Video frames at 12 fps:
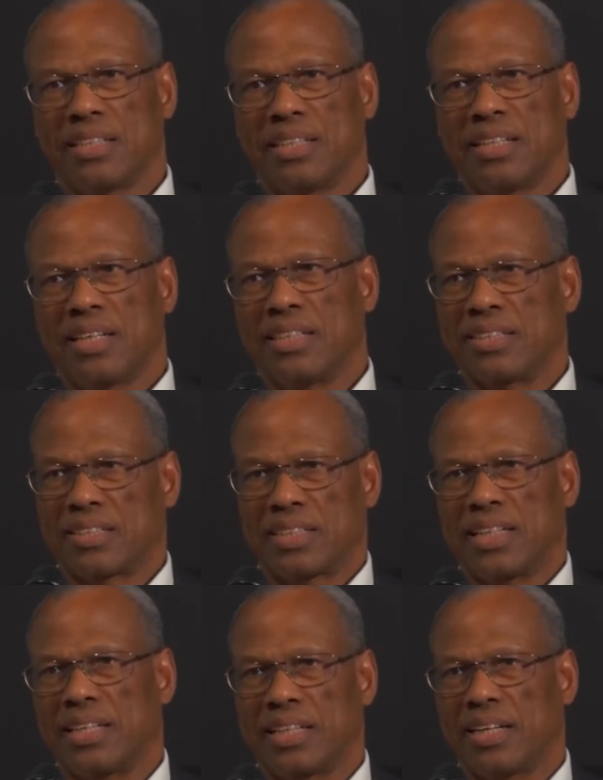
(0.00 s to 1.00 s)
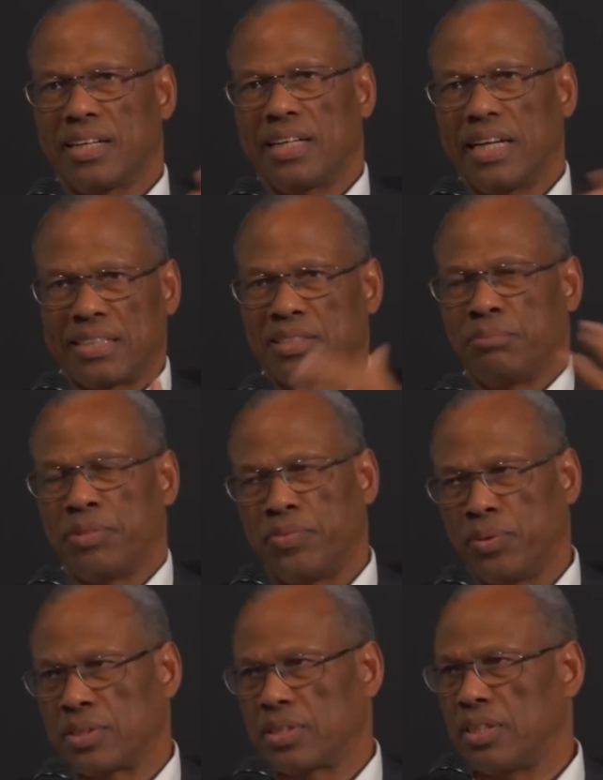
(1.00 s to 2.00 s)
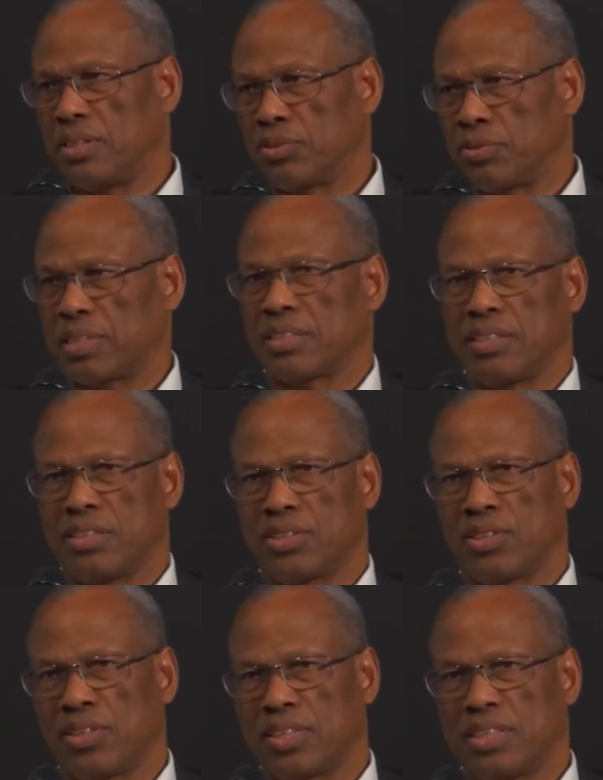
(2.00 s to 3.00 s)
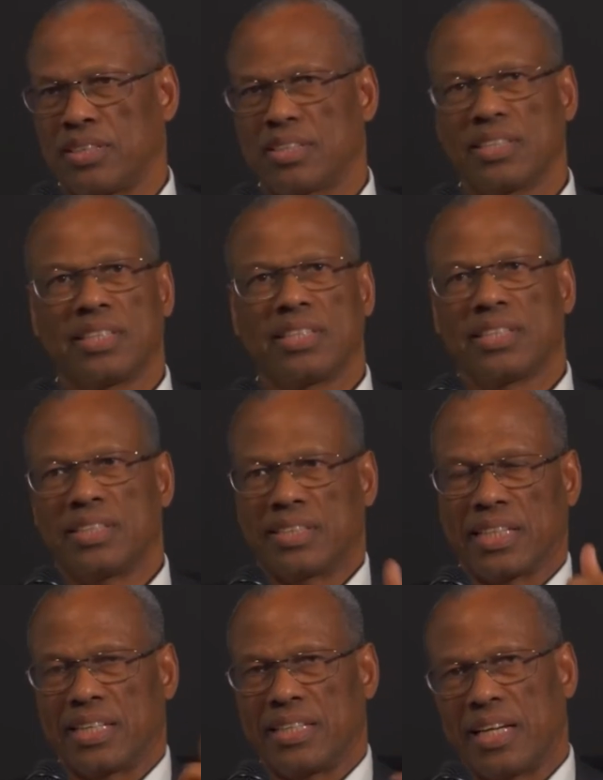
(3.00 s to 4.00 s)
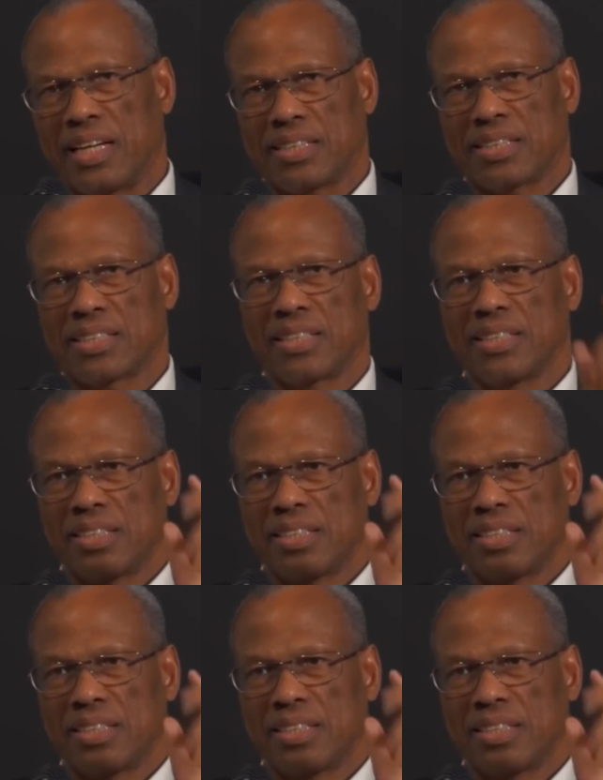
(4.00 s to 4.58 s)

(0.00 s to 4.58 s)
and said, asked him if he was still interested in talking. He said yes.